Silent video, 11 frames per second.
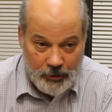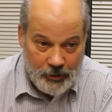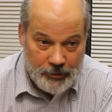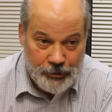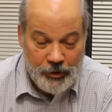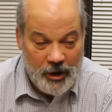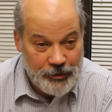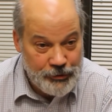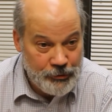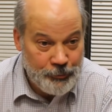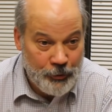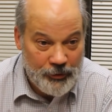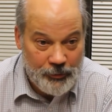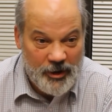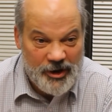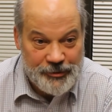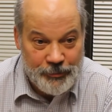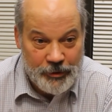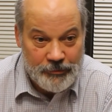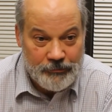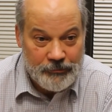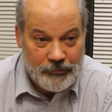I do it both ways, but
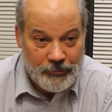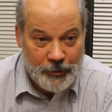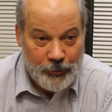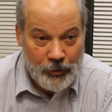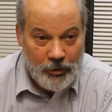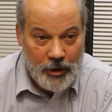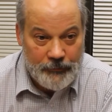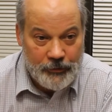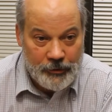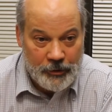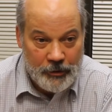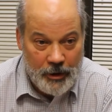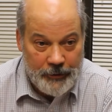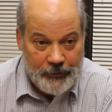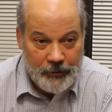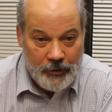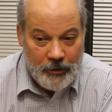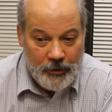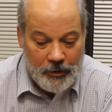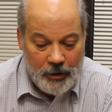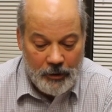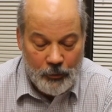more often than not,
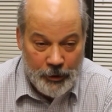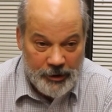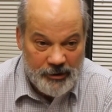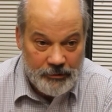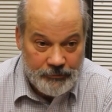I wait.